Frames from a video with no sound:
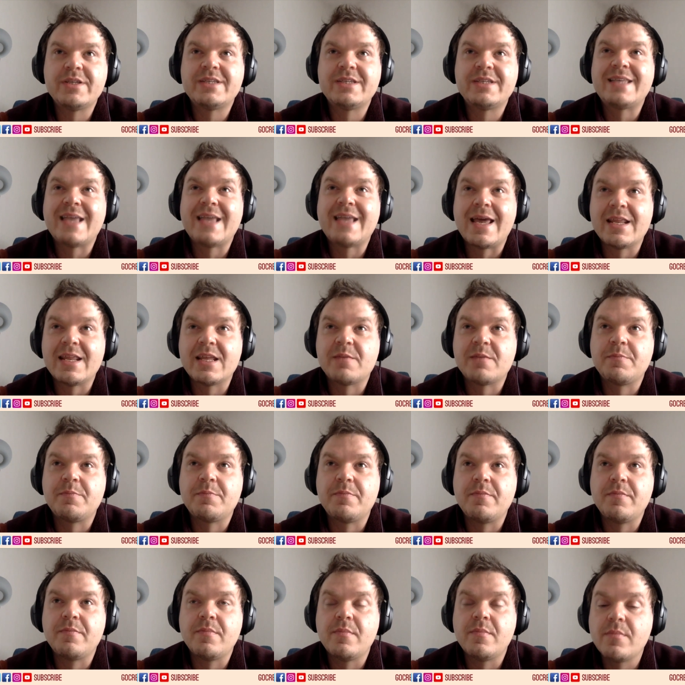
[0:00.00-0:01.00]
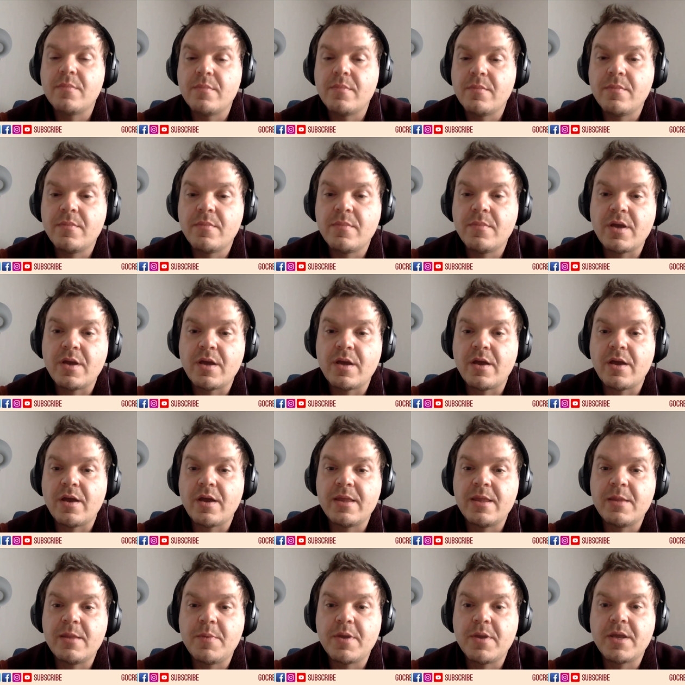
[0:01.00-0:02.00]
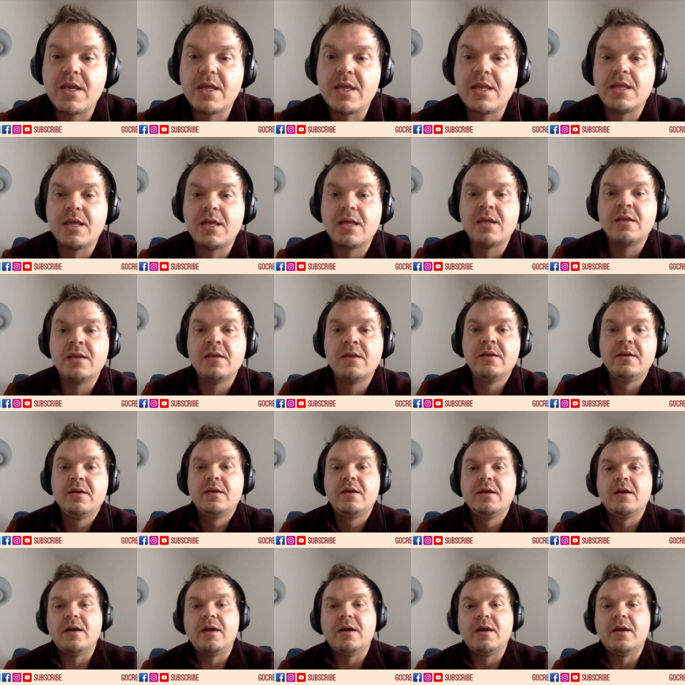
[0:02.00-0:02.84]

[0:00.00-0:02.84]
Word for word: static uh, in the beginning.